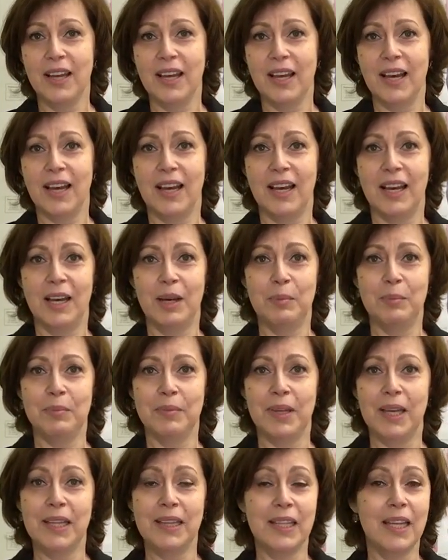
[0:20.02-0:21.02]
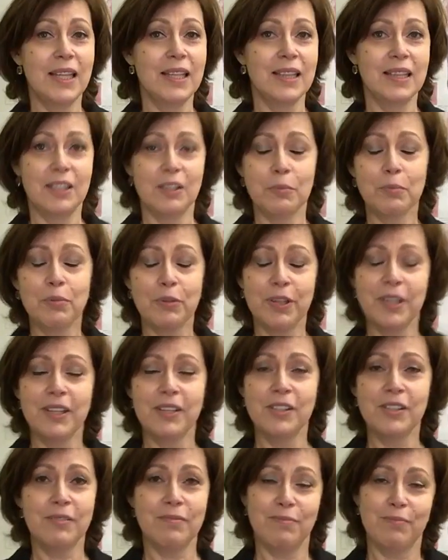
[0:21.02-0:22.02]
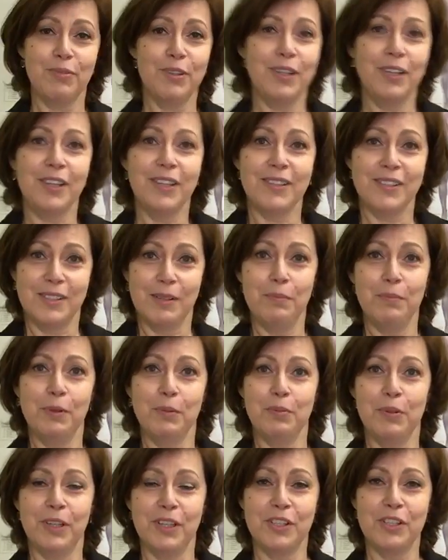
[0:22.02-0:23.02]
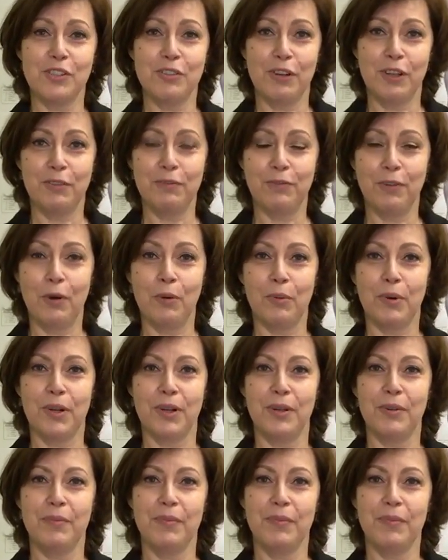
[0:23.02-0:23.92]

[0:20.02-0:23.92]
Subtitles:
And that they're pretty simple, pretty straightforward.